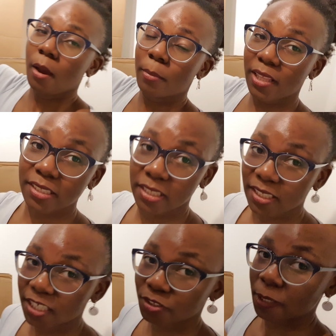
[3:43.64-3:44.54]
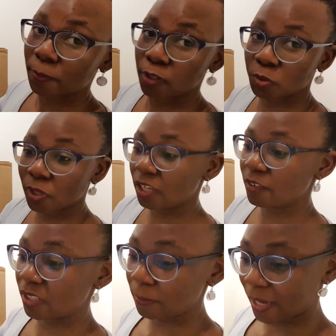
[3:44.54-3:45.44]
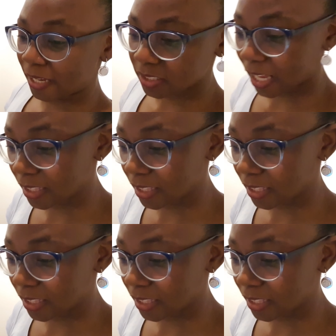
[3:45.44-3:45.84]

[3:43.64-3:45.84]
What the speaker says: But that's a sidetrack because we're here for the bed and